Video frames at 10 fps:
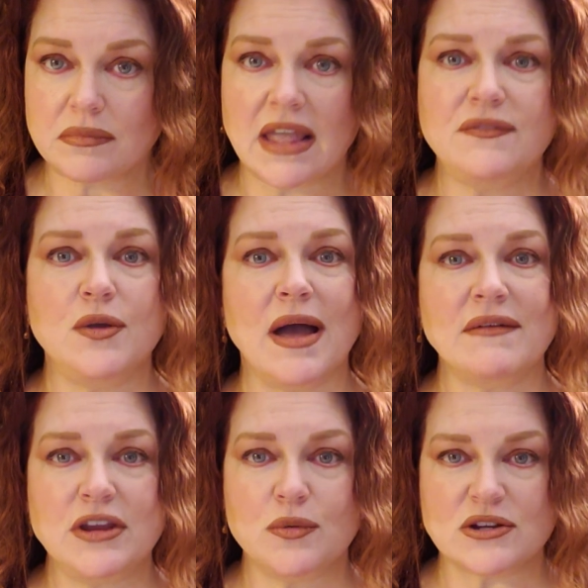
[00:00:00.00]
If you have
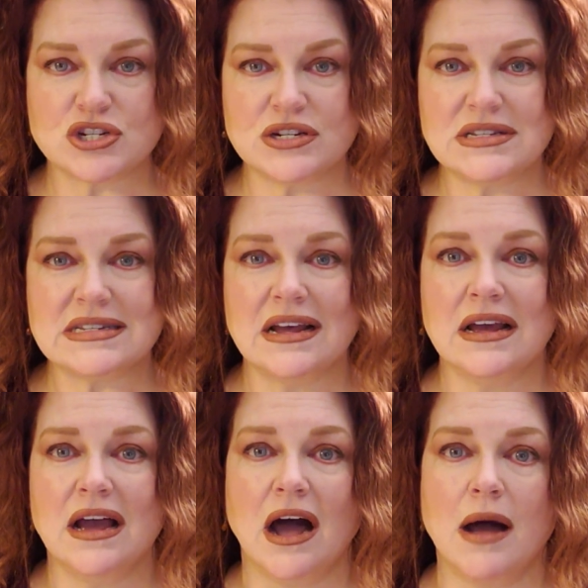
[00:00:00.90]
any questions
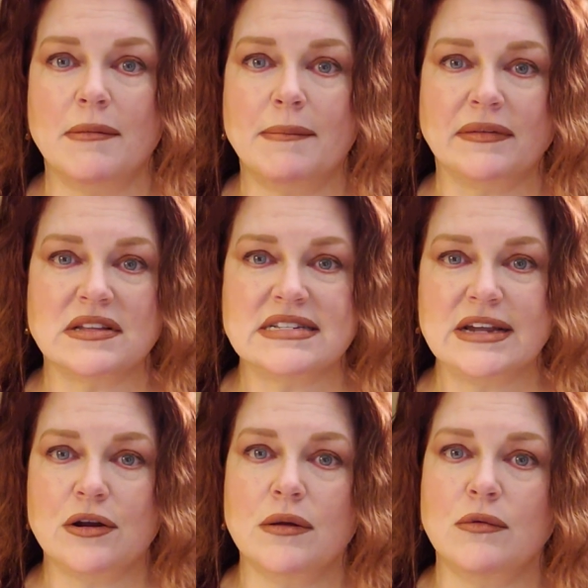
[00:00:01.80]
about the
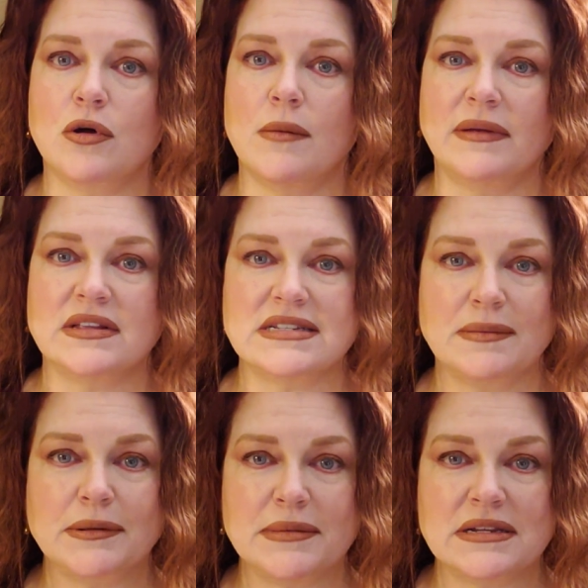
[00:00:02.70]
serum or about the
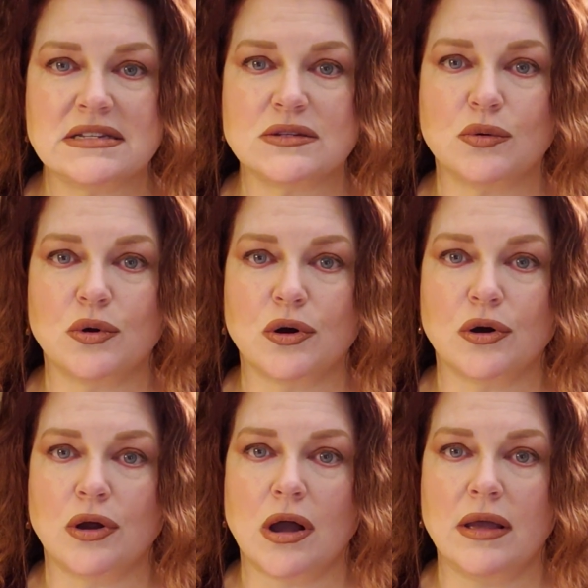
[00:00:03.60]
supplements
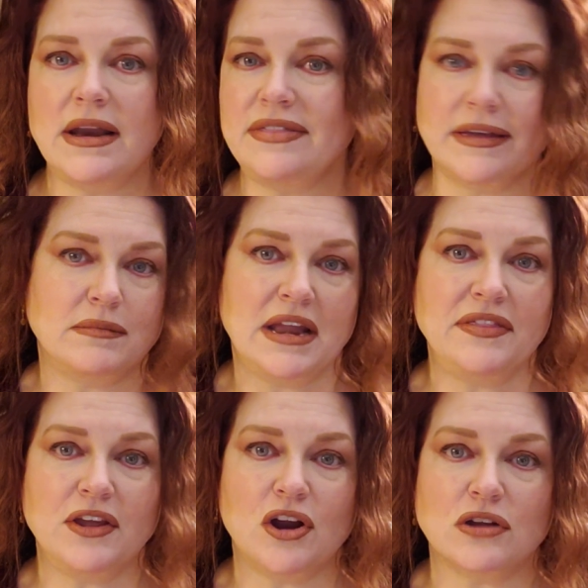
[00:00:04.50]
or anything
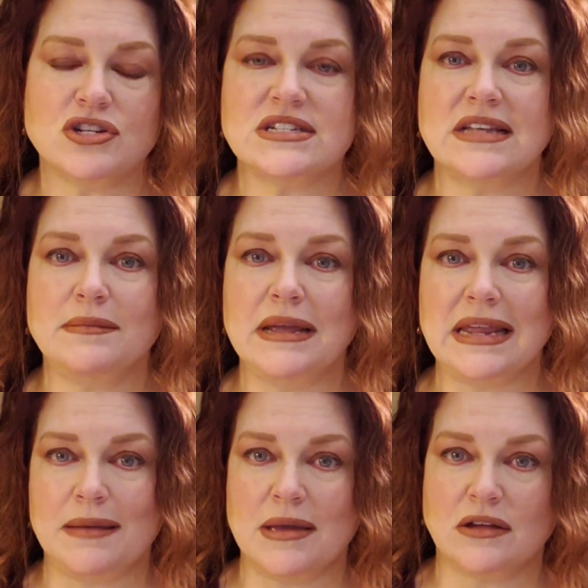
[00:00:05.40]
at all, just send me an
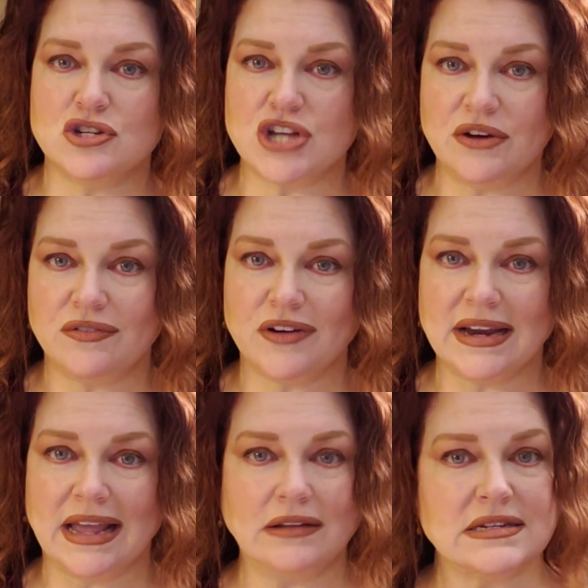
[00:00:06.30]
email,
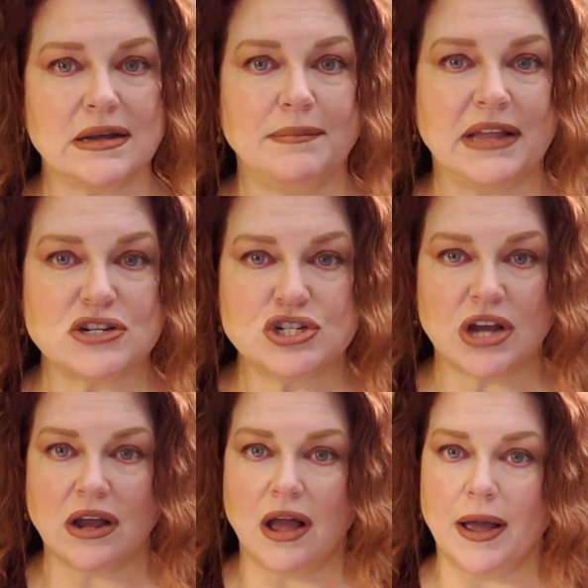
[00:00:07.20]

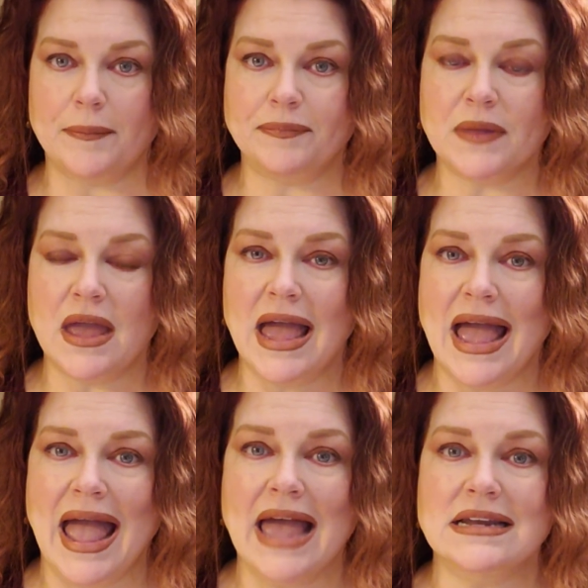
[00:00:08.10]
jennifer@celticcomplexion.com.
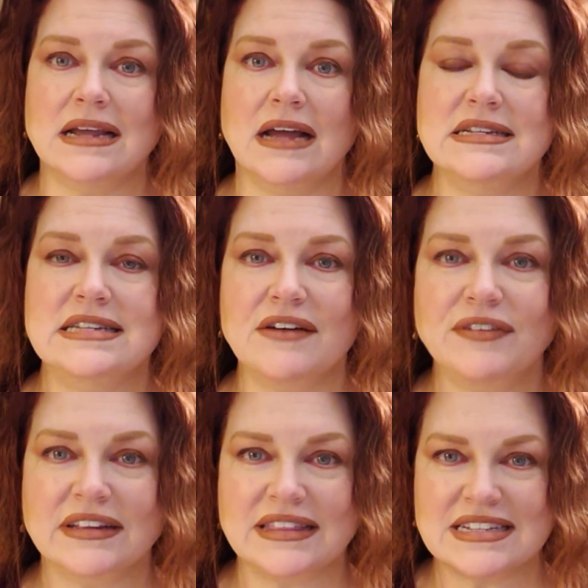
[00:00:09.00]
And
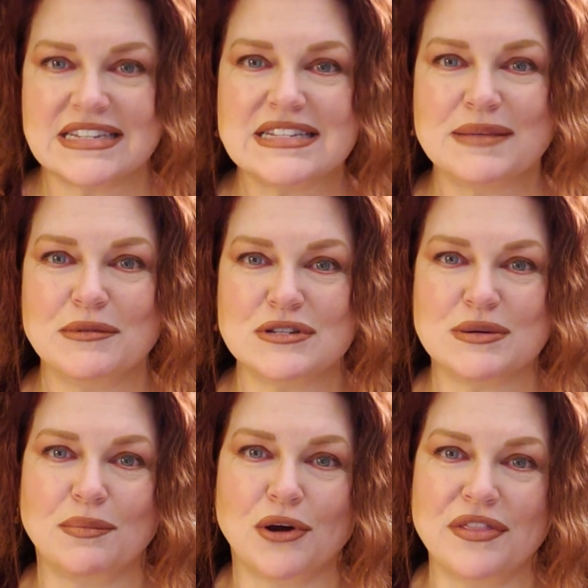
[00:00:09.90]
definitely, this is the most
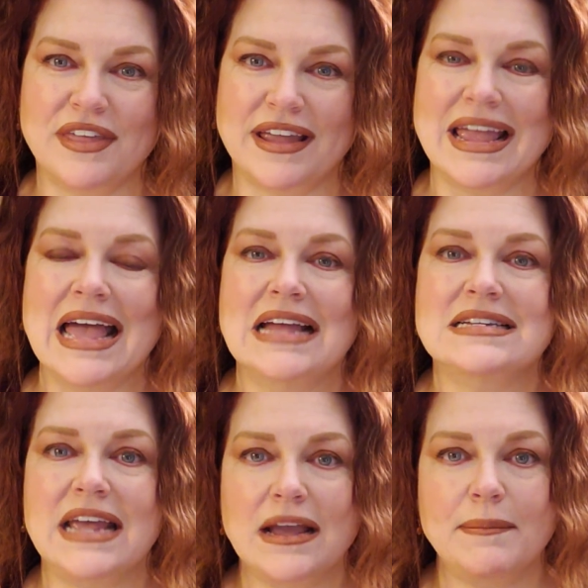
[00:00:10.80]
important thing.
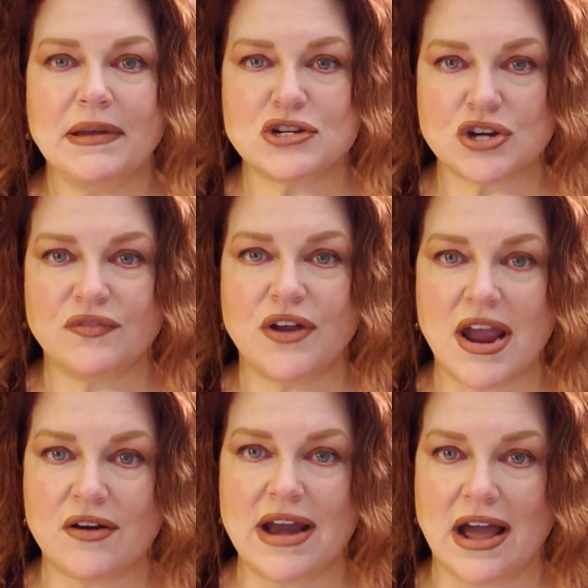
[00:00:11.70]
Take a picture of your
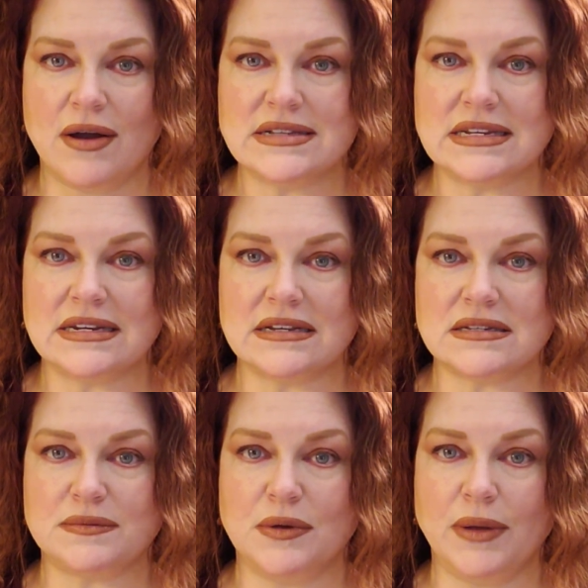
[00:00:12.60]
hair now as it
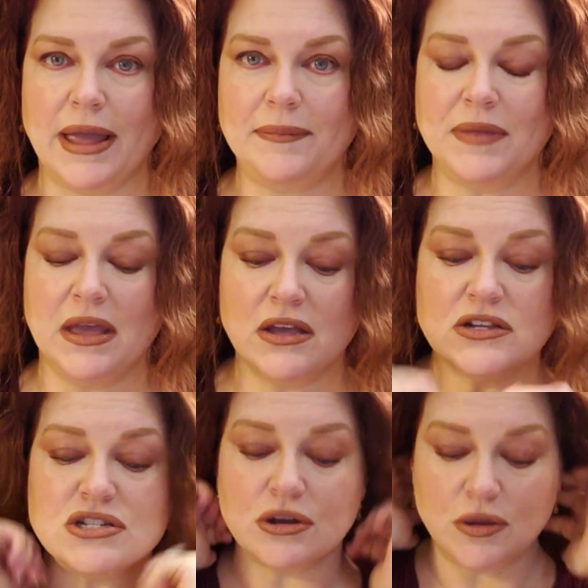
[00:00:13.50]
is, okay?
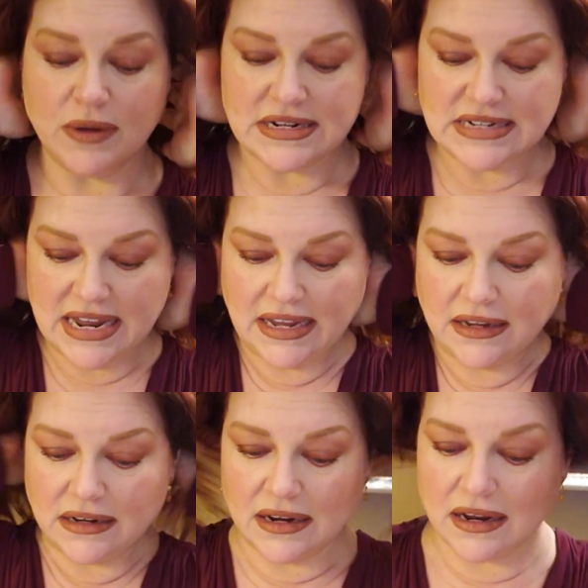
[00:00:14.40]
So you want to take it,